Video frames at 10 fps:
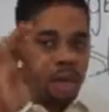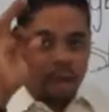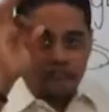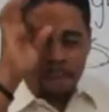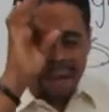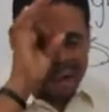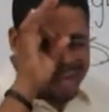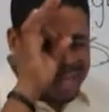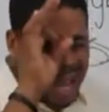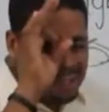in a
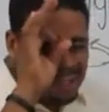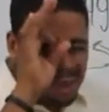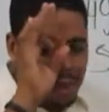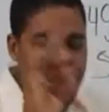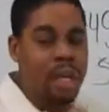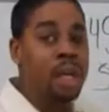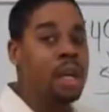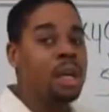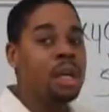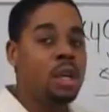bird's eye view,
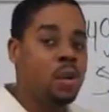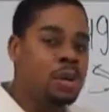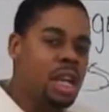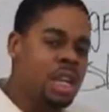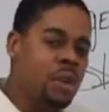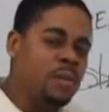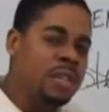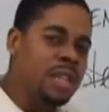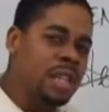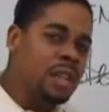do you think you would
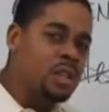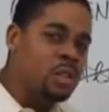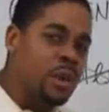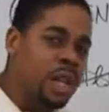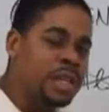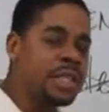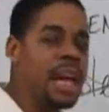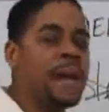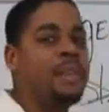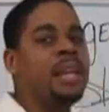see the little trail of
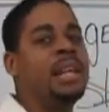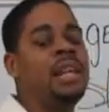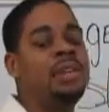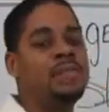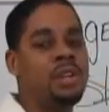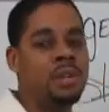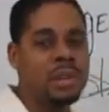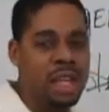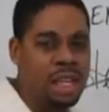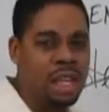slime that it leaves? Do you
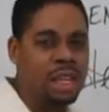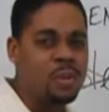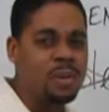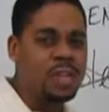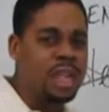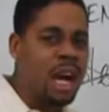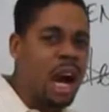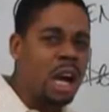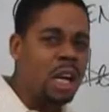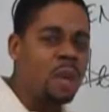think that you would see
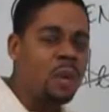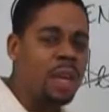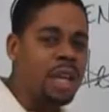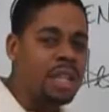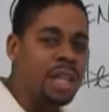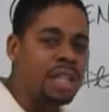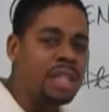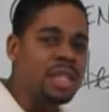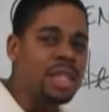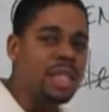all the little
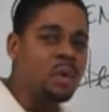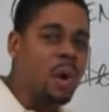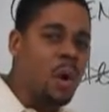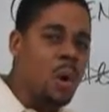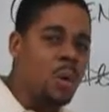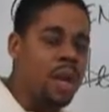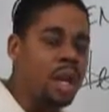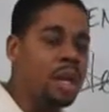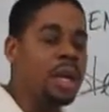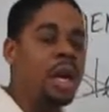indentions in the road and
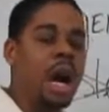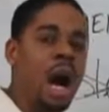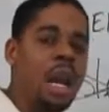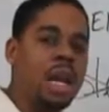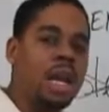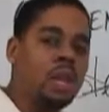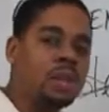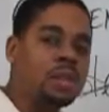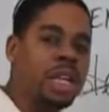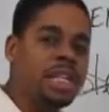all of the
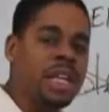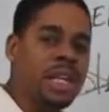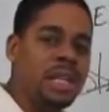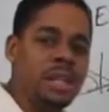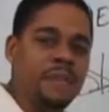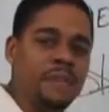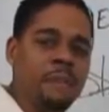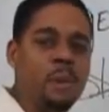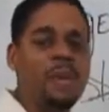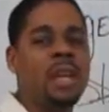little details of it
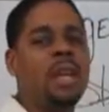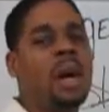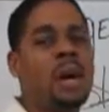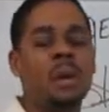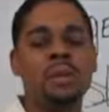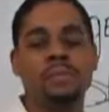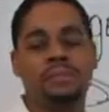moving along?